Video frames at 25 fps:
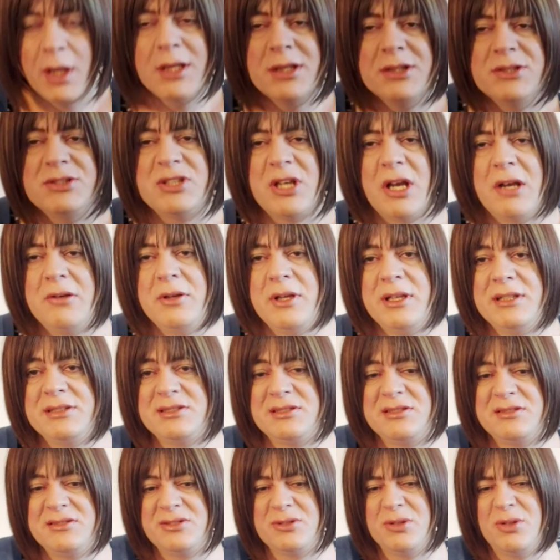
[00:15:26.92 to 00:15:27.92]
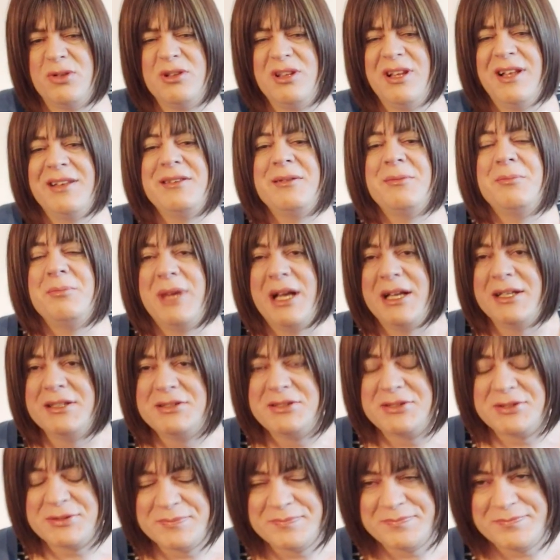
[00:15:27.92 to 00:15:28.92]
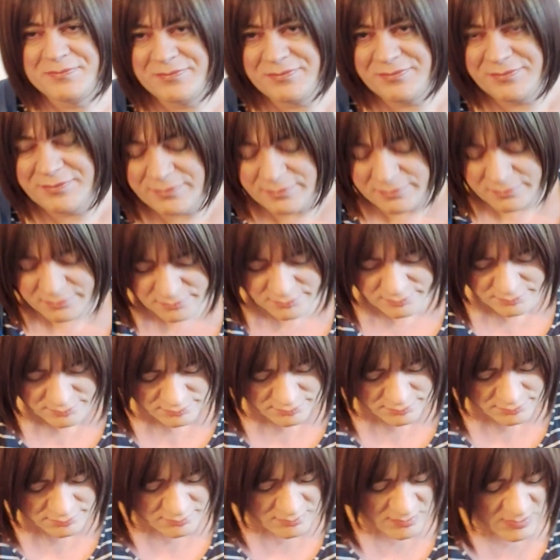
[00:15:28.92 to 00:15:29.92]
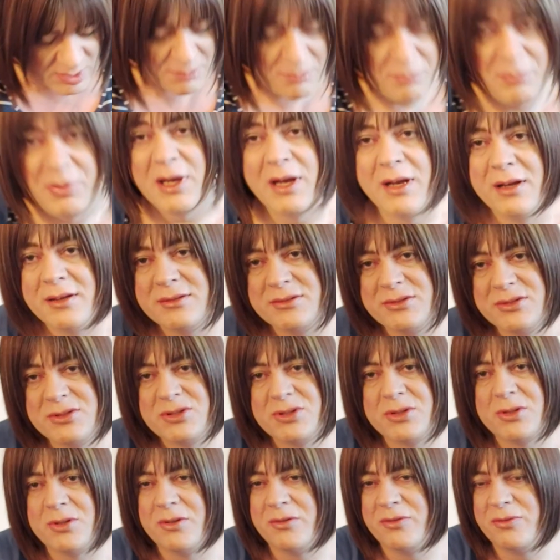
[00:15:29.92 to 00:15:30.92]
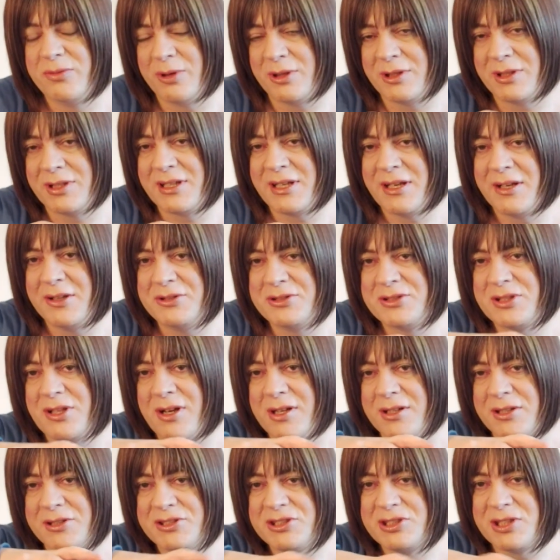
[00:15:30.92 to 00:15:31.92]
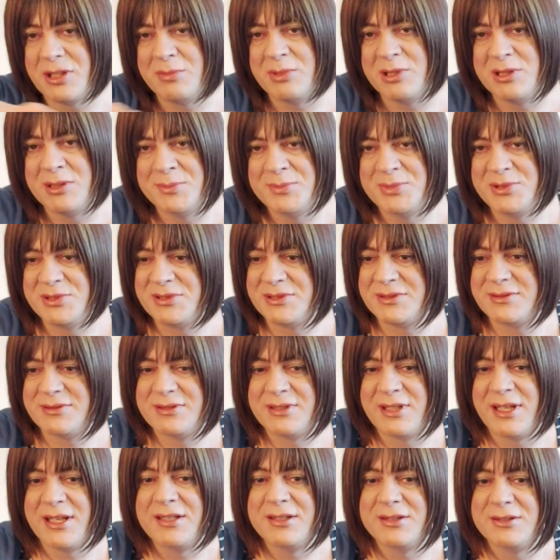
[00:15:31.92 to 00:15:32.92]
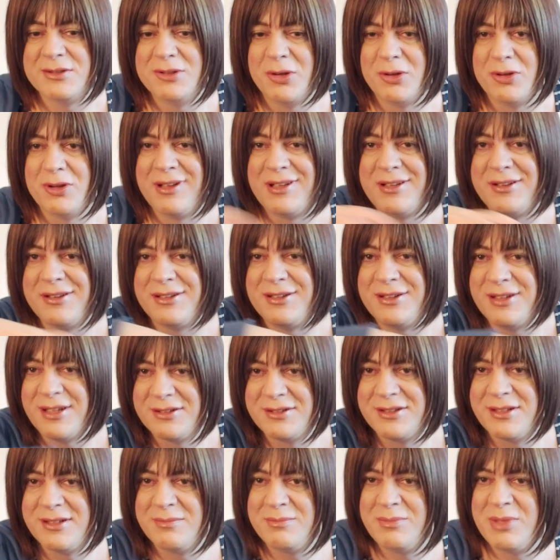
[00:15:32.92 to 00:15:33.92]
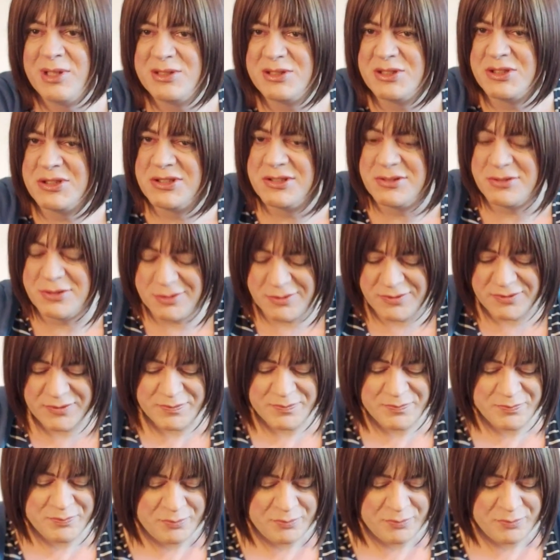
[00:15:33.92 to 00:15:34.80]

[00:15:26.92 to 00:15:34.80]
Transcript: So it's sort of London based, but sort of one of those kind of suburbs thing, not London, but just sort of.